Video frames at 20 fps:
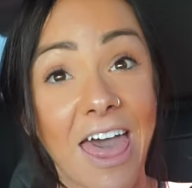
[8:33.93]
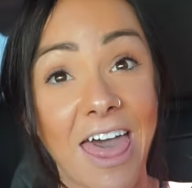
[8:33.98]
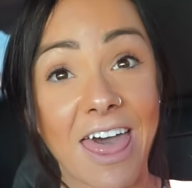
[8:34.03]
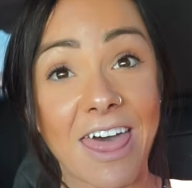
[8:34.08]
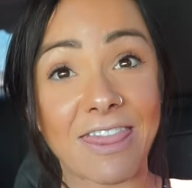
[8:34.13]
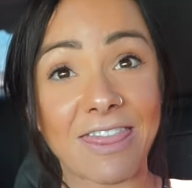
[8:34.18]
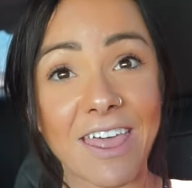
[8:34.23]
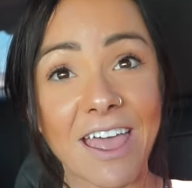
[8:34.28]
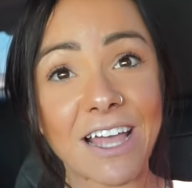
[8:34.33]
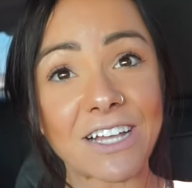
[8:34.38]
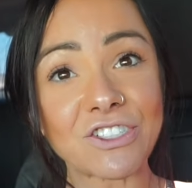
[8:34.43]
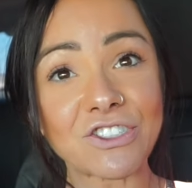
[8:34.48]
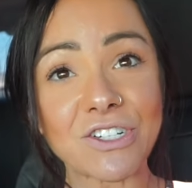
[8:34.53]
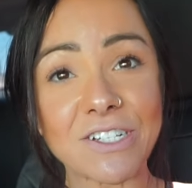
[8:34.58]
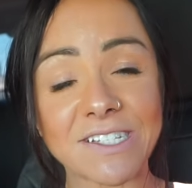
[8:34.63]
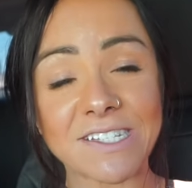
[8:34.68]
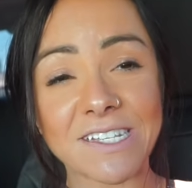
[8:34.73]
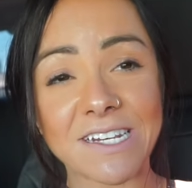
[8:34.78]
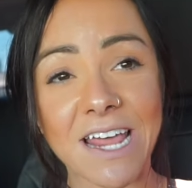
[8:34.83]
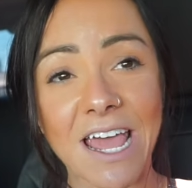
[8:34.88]
and the
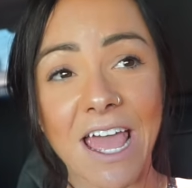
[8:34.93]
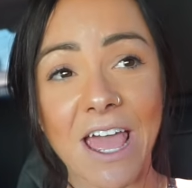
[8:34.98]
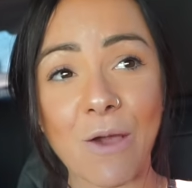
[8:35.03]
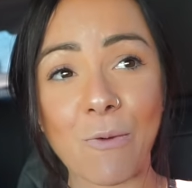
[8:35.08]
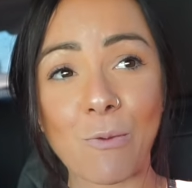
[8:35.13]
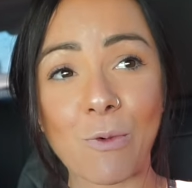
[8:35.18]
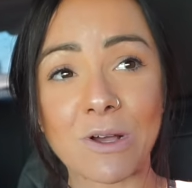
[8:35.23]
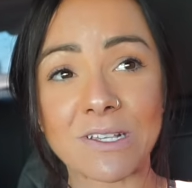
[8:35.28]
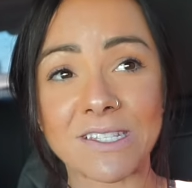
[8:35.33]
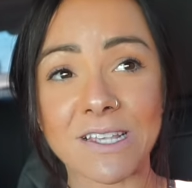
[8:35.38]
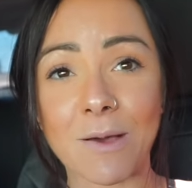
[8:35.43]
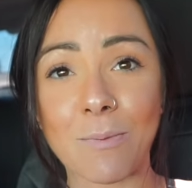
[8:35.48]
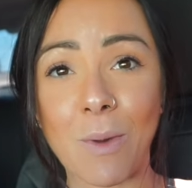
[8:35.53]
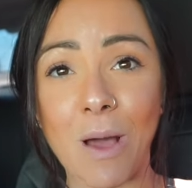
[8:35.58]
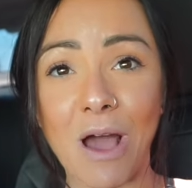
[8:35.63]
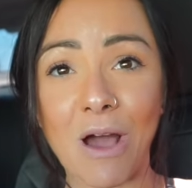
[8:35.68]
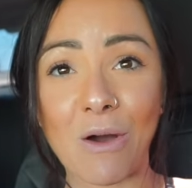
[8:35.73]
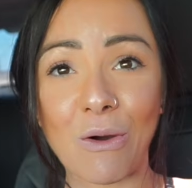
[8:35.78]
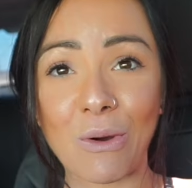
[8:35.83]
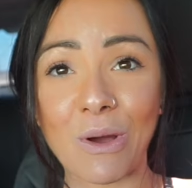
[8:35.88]
entry today was
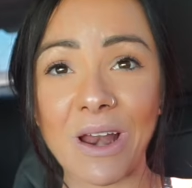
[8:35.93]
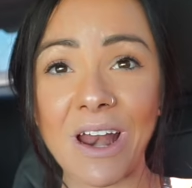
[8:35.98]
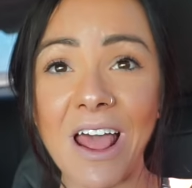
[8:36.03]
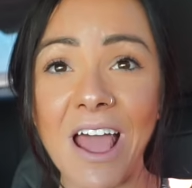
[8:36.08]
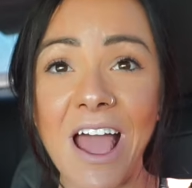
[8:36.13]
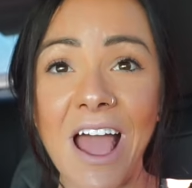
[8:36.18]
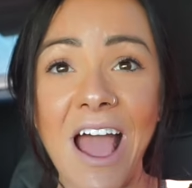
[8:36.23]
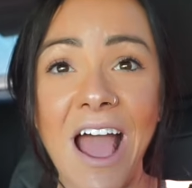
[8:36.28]
about